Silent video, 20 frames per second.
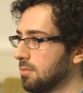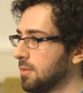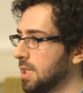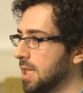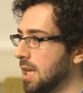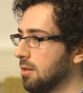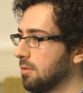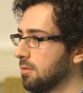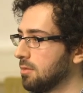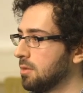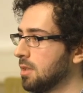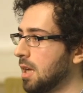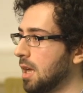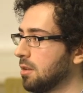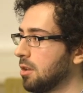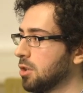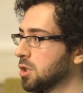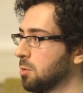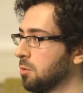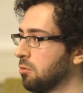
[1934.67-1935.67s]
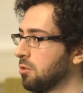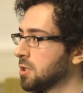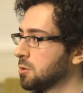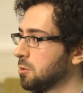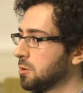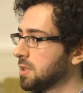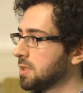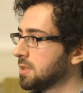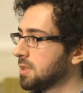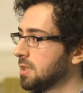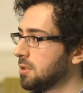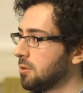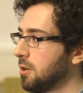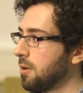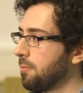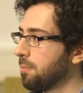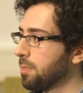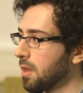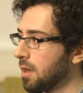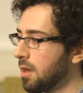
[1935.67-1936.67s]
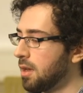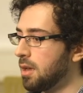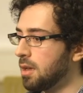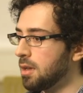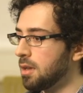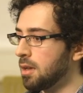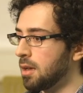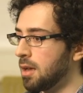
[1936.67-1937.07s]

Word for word: you know, non natural resources into it. Mm-hmm.